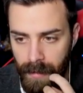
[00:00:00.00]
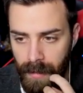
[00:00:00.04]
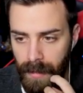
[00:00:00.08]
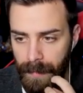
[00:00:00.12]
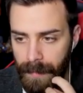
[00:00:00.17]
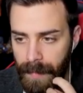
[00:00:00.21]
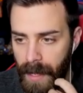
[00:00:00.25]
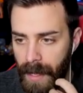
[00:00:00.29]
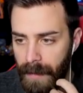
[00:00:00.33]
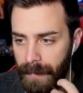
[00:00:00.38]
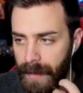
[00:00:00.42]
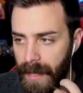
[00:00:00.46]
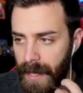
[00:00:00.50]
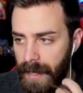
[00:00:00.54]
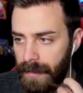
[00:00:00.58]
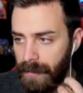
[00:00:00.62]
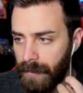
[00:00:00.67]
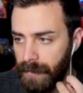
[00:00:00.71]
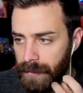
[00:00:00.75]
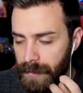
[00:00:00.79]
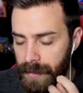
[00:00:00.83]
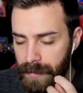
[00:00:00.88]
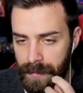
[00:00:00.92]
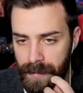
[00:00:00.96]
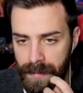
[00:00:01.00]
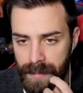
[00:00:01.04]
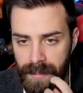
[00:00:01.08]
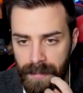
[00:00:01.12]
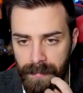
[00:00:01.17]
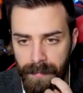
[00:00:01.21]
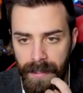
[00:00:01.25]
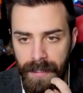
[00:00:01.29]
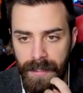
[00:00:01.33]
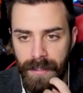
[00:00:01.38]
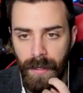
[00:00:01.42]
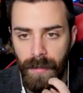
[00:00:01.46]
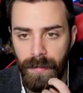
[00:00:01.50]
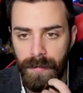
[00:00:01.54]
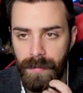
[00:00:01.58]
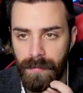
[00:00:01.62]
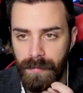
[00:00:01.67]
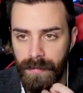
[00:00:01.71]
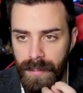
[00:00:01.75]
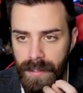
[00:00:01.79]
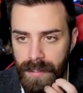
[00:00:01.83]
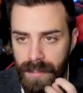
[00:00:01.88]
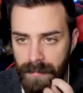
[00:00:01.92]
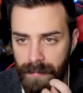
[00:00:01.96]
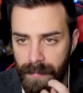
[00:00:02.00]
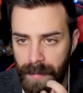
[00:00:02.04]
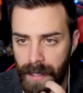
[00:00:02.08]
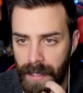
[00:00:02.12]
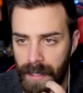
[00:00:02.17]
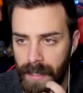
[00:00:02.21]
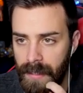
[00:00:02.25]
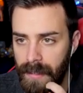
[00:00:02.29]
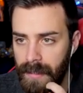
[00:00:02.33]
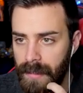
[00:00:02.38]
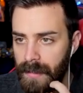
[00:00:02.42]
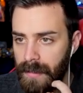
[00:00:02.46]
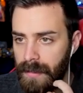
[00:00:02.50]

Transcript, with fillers: Come on, man. Don't do this to me. Don't do this to me.